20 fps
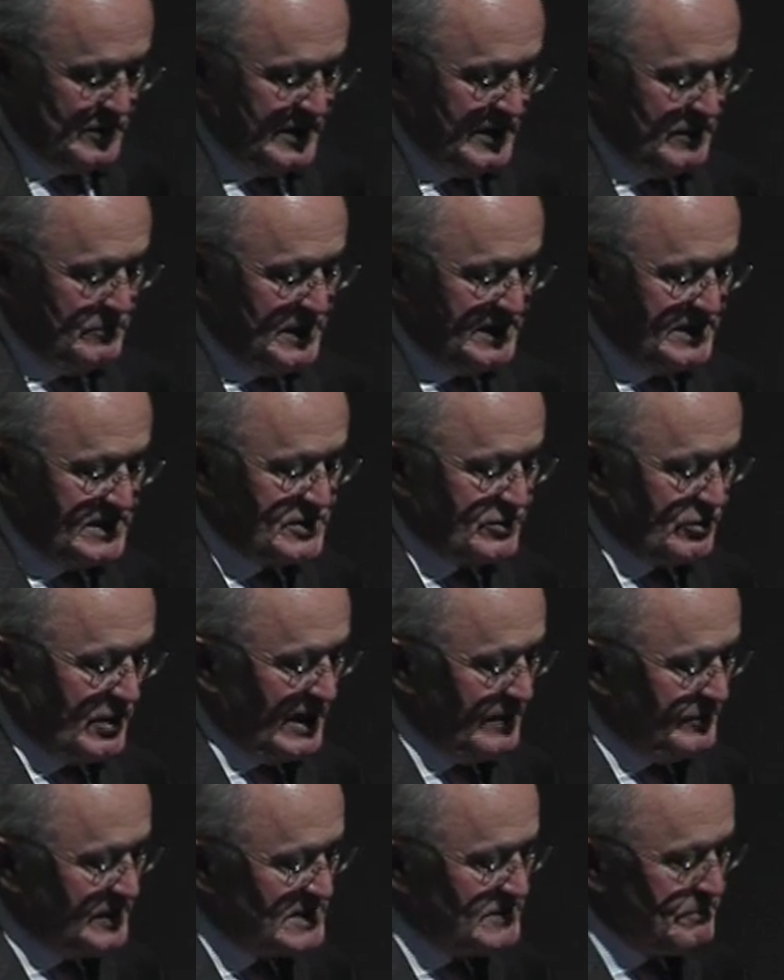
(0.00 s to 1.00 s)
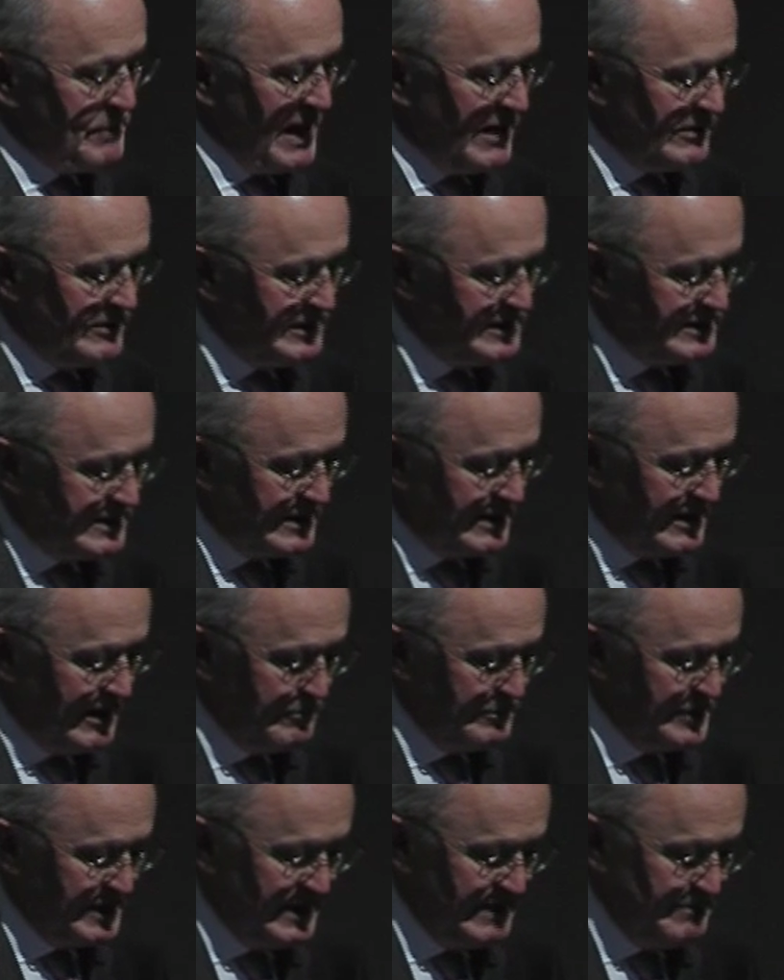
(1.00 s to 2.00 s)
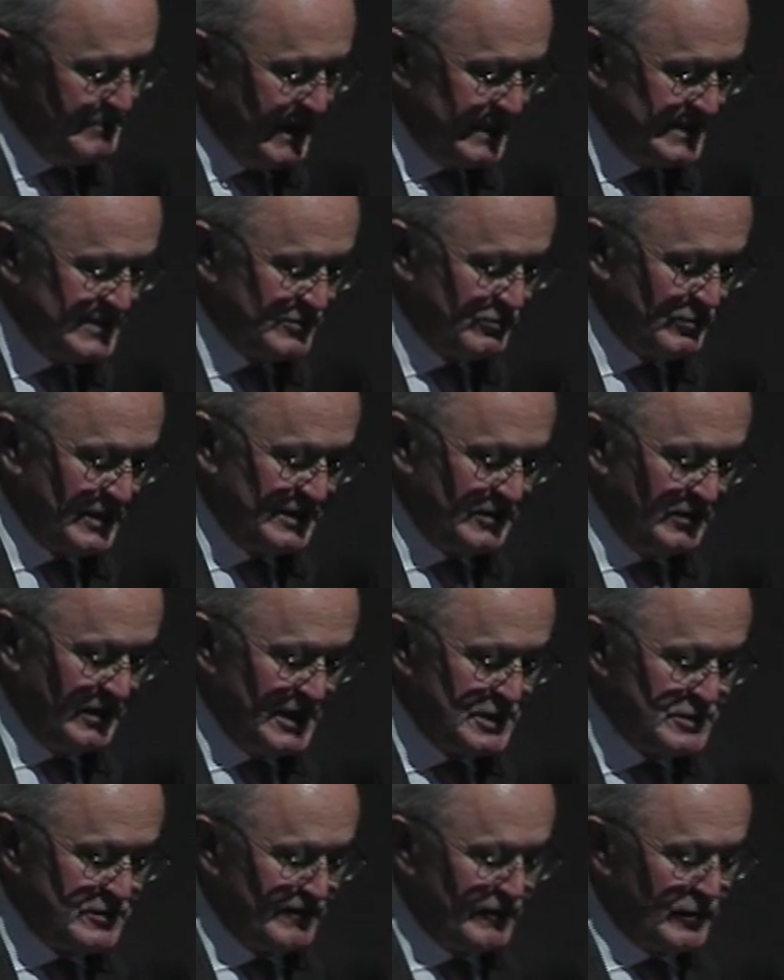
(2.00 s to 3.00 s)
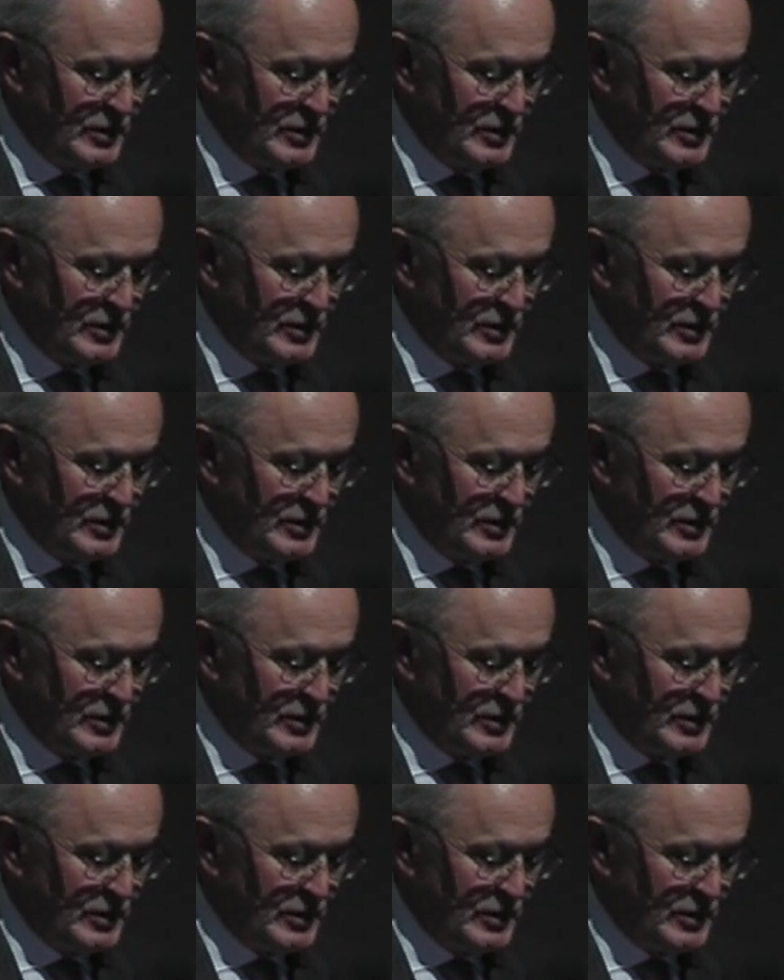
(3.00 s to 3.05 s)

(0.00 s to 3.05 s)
can be described as parent company-based regulation.